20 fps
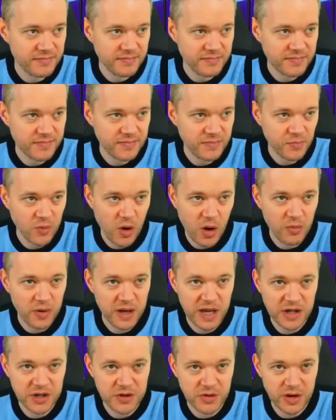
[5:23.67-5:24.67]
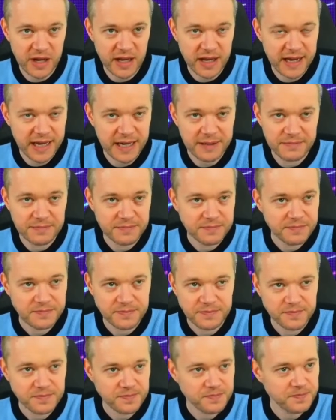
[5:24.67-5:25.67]
what were you drinking?
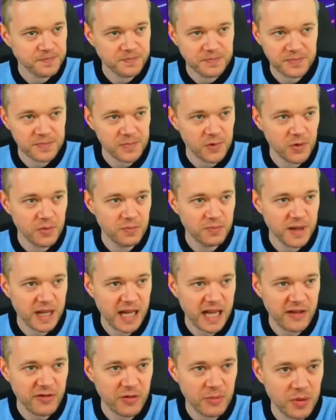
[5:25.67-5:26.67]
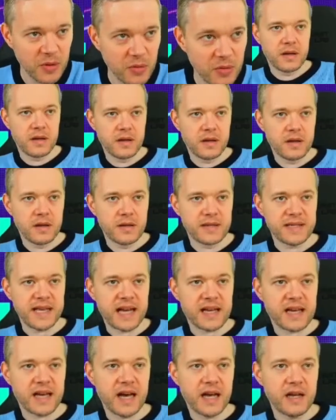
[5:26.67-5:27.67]
Unbelievable.
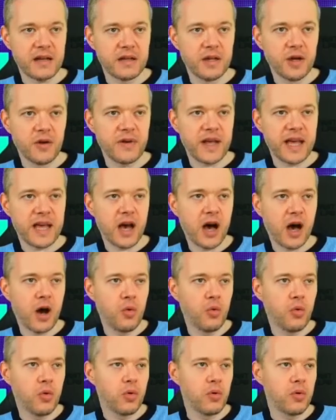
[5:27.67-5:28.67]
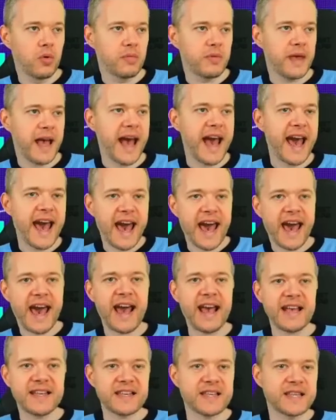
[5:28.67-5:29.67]
Saka, lovely goal.
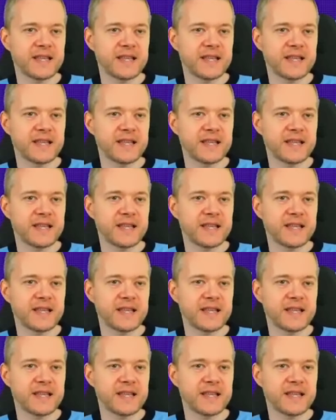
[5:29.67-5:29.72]
Yes!